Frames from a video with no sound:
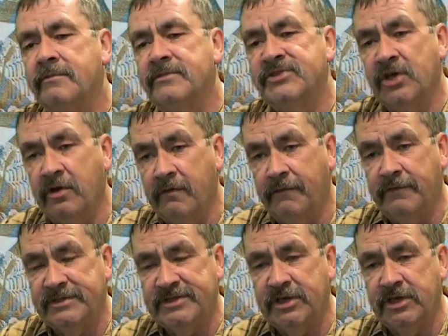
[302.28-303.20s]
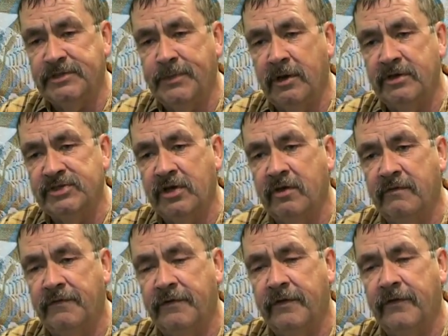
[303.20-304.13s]
circumference, the Earth's polar
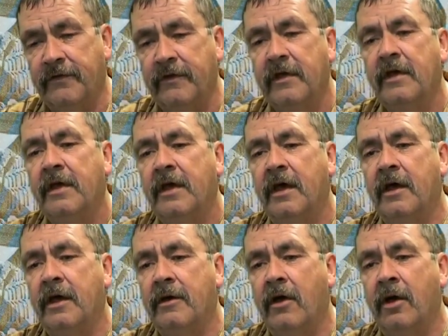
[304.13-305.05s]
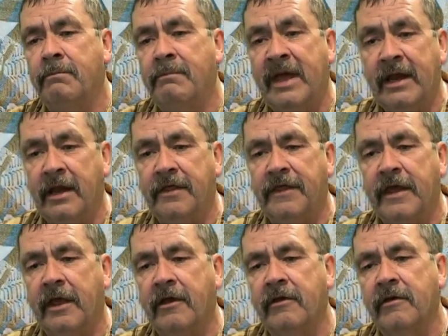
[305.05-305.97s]
circumference, on
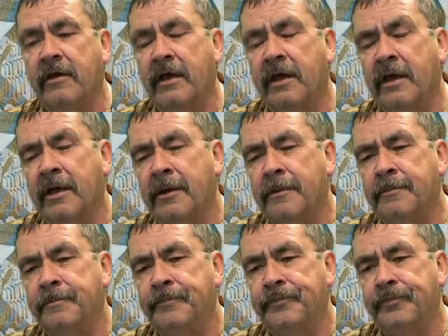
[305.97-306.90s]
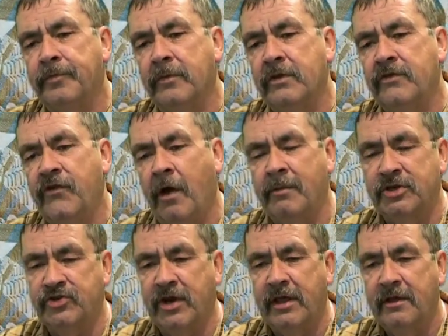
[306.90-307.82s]
megalithic
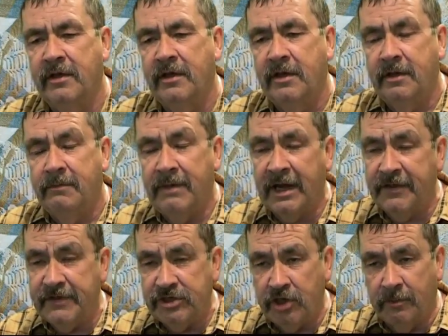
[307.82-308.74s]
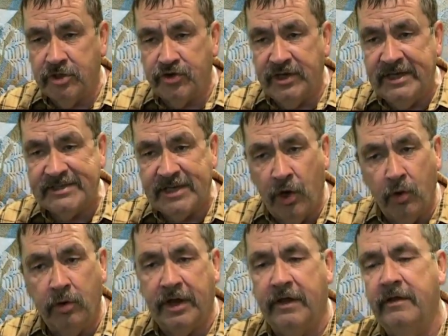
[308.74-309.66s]
geometry. Megalithic geometry is
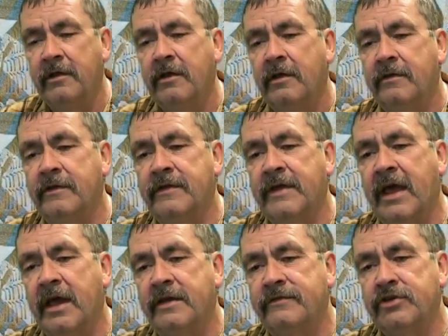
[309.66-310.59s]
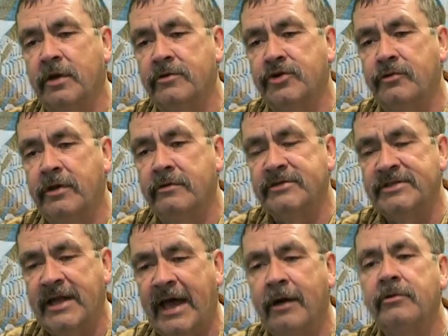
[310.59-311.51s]
older than the kind of geometry we use
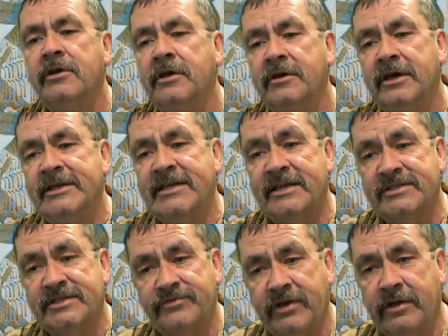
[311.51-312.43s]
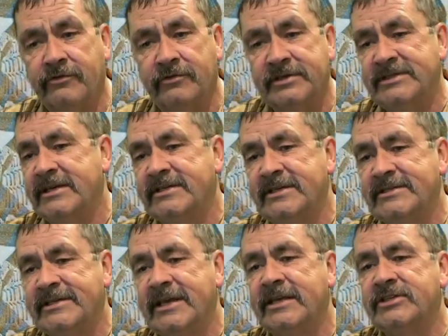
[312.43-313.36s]
now. It has
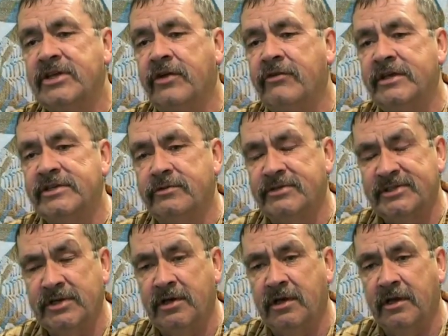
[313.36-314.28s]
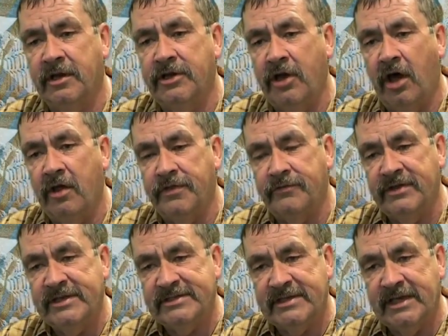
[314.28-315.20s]
366 degrees to a circle and not
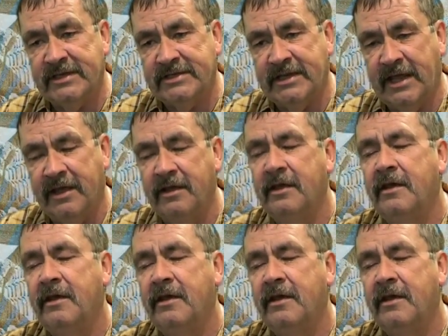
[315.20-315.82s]
360.